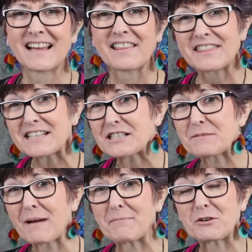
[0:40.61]
This is
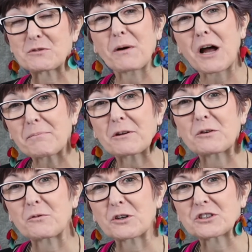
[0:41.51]
my most
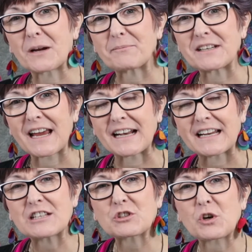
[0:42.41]
popular workshop to date.
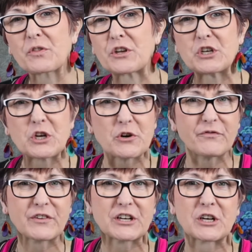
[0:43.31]
It's called the No
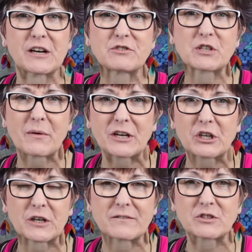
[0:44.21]
Fear of Sewing
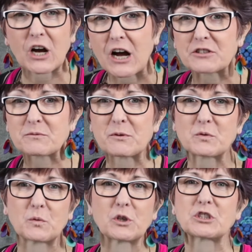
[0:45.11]
Curves
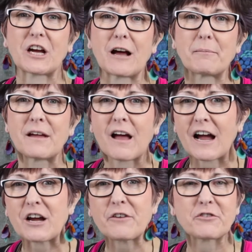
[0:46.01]
Cosmos Workshop.
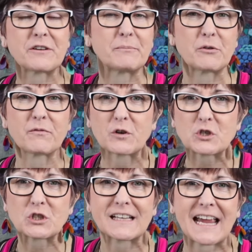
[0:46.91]
I offer it both
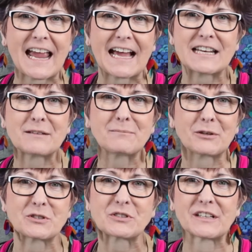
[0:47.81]
virtually and in
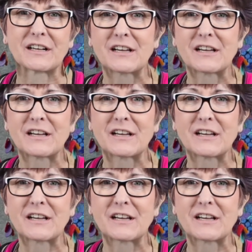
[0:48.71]
person.